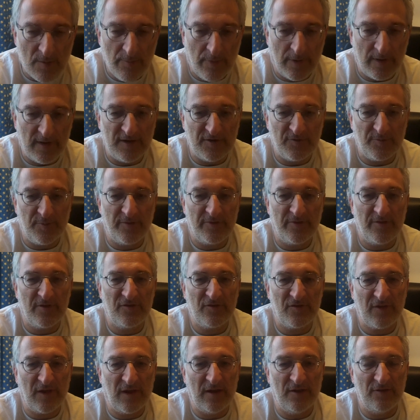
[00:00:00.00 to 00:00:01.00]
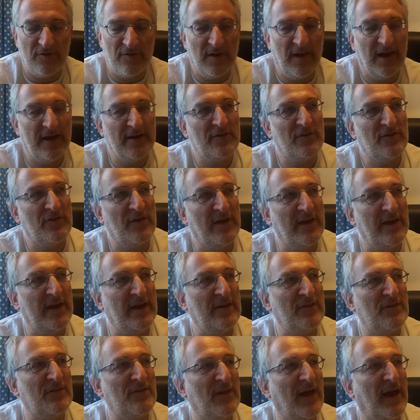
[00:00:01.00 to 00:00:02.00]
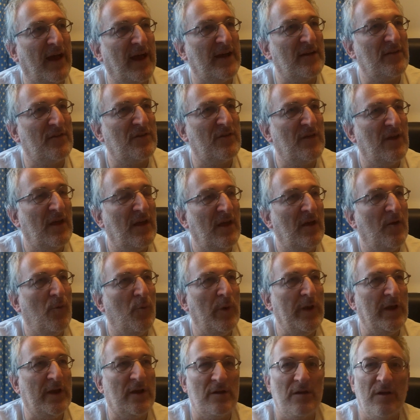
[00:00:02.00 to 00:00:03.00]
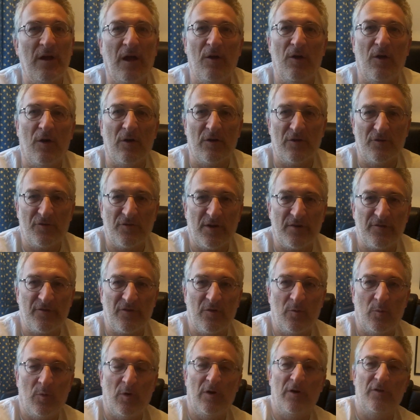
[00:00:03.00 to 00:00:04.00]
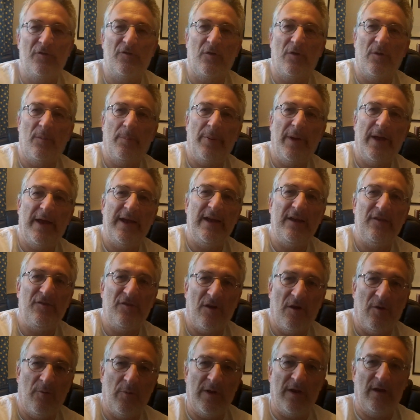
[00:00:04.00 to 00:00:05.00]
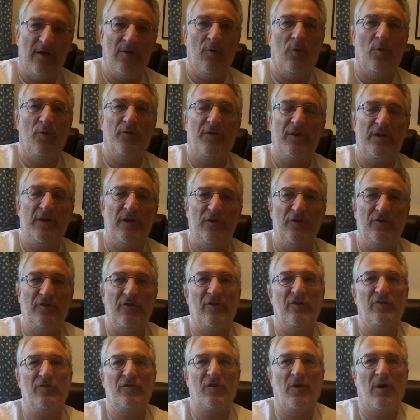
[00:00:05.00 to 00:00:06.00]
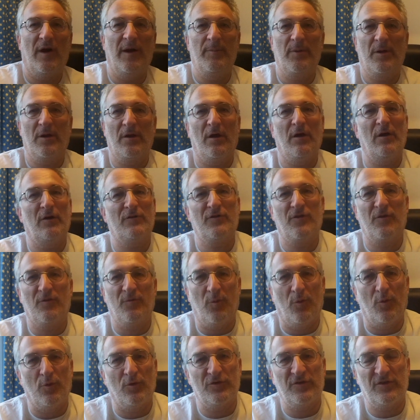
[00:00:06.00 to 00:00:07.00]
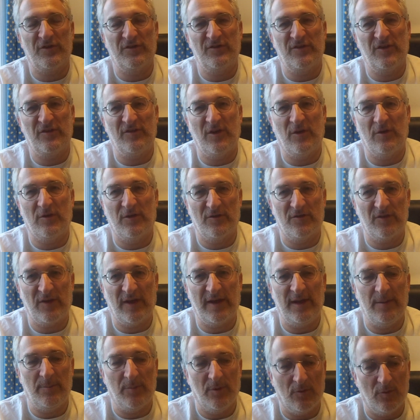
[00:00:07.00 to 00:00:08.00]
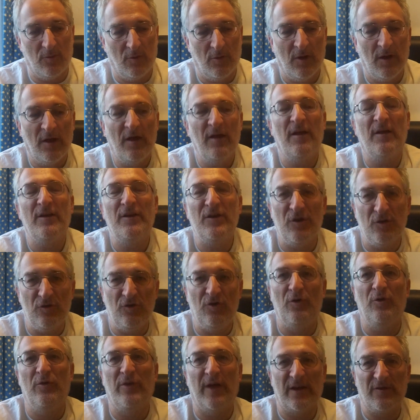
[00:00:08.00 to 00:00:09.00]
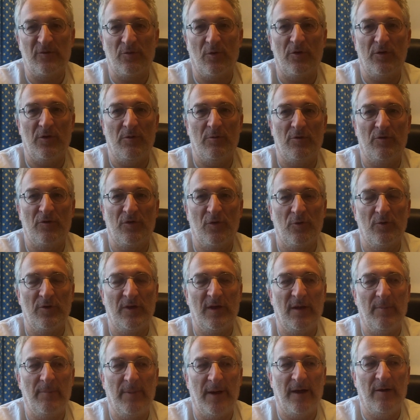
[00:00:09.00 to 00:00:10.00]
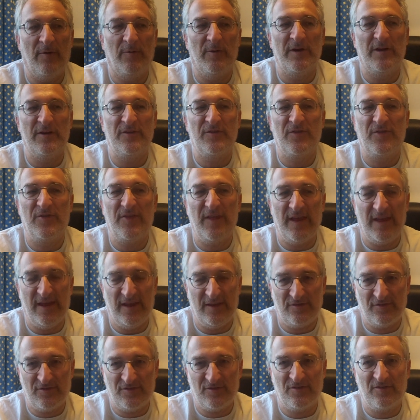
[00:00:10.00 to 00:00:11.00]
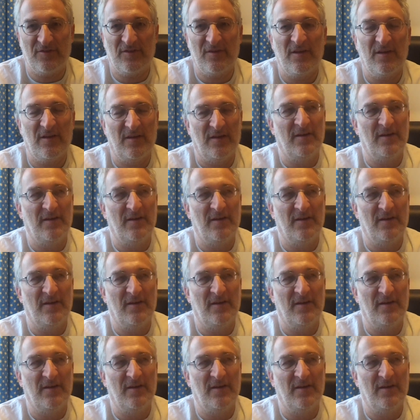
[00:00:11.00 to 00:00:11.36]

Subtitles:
by Elizabeth Costello's lecture is that we can no longer trust the words on a page. You know, when an author used to describe a glass of water sitting on a table, you knew that's what you were talking about. Whereas this